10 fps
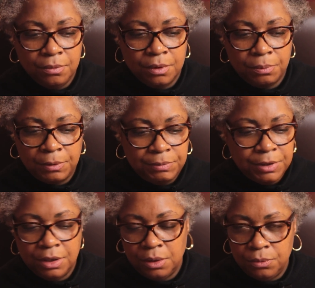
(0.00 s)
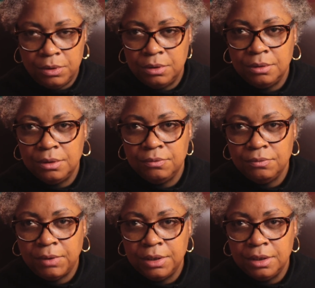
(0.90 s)
you're probably thinking, well, you
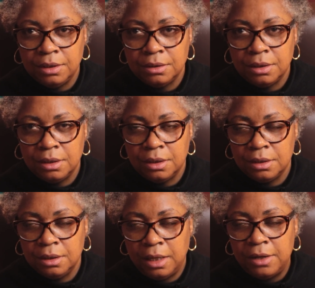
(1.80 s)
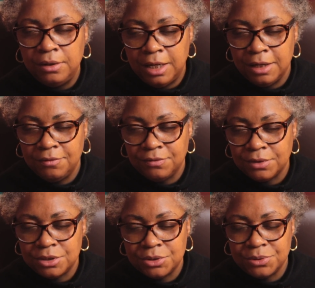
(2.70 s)
write the outline for
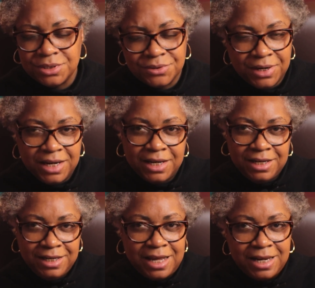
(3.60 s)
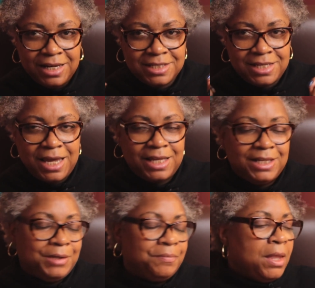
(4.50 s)
the short story. Not
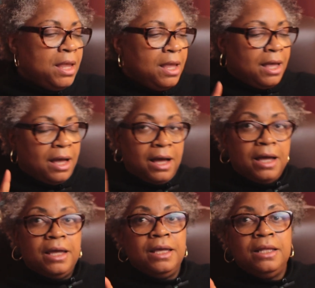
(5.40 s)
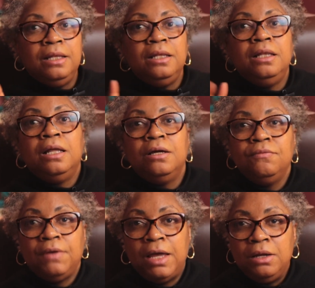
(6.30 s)
exactly. I
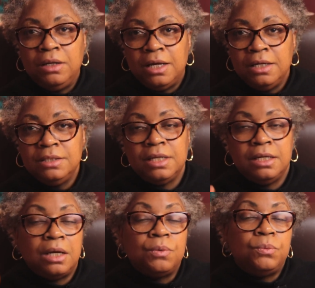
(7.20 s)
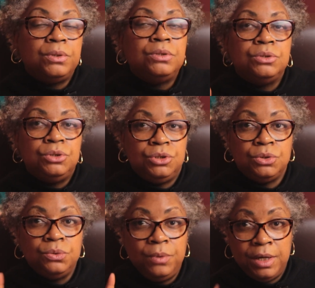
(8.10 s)
love outlines and I will
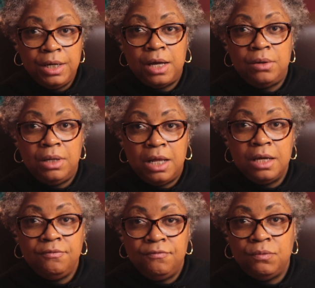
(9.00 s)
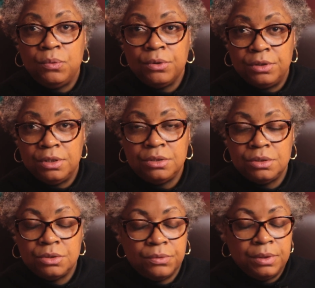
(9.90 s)
do an outline for
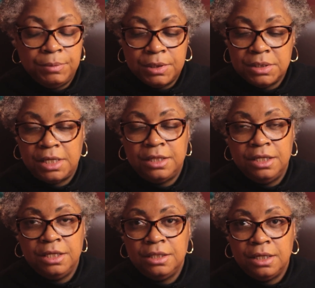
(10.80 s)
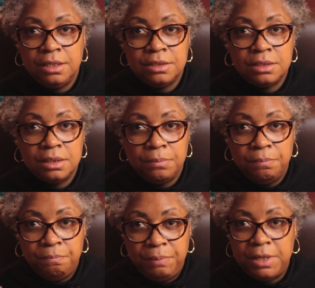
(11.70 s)
this story because I think that it's the
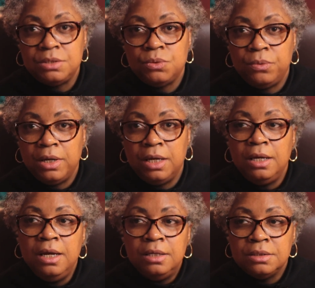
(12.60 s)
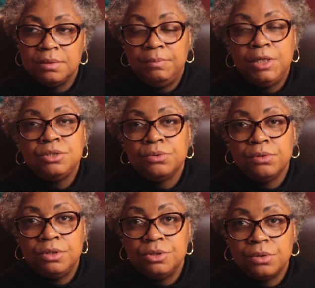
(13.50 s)
best way to make sure
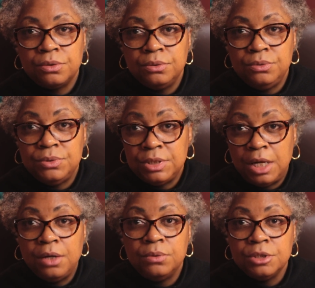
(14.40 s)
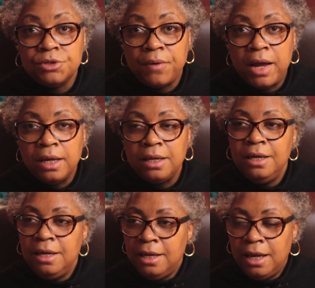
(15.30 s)
that you stay on track
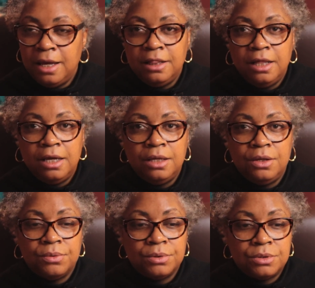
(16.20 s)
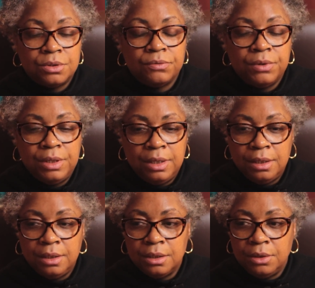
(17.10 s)
and that your
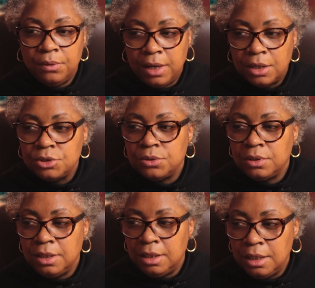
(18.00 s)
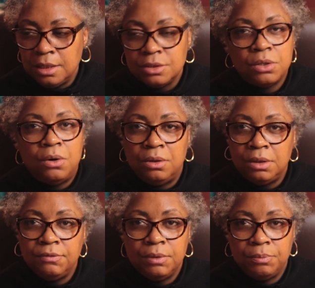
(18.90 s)
story, actually hits
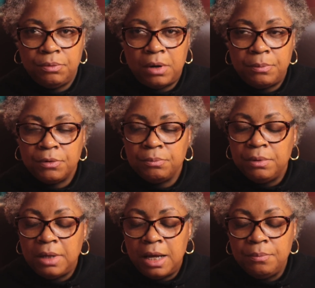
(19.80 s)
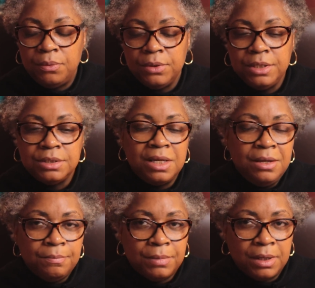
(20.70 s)
all of the proper plot points.
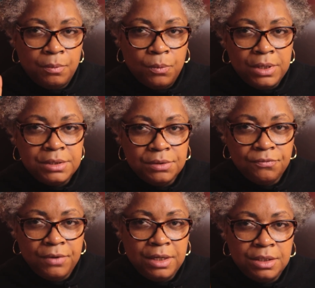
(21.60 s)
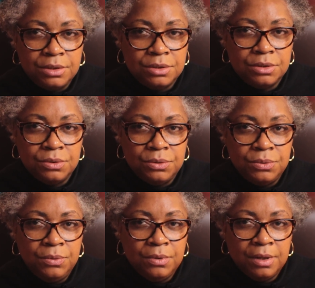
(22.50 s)
But I wasn't ready to do